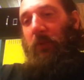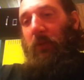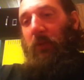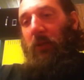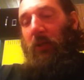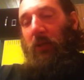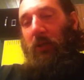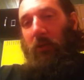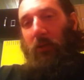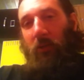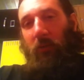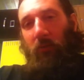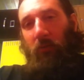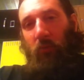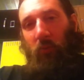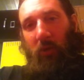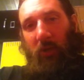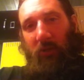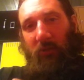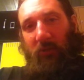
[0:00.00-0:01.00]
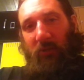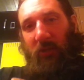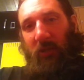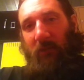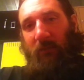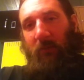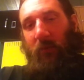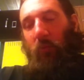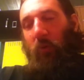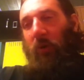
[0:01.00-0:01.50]
And another one
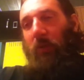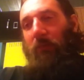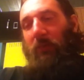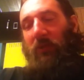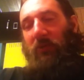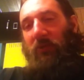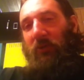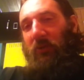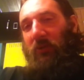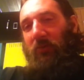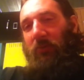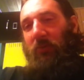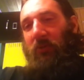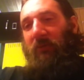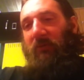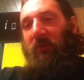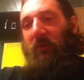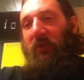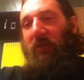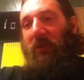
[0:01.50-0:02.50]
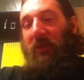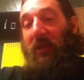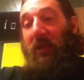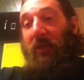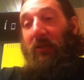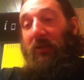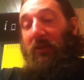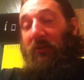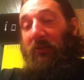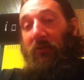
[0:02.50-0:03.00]
I want to mention this briefly at the end.
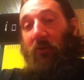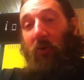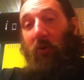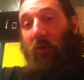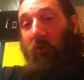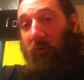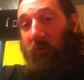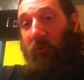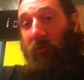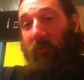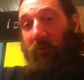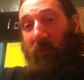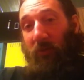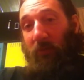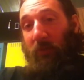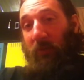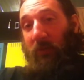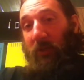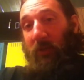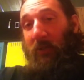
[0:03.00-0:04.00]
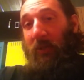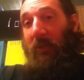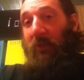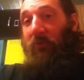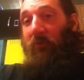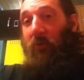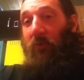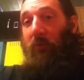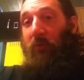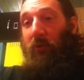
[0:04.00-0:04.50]
It's also something that gets
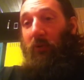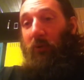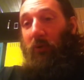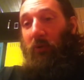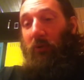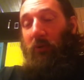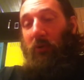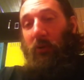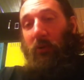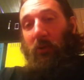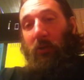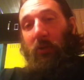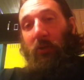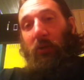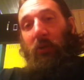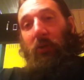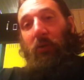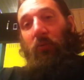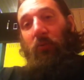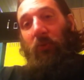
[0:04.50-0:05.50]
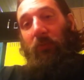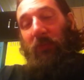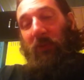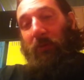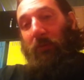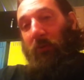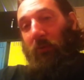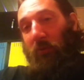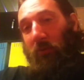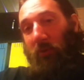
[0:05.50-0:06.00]
overlooked when
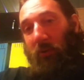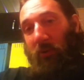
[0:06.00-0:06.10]
people are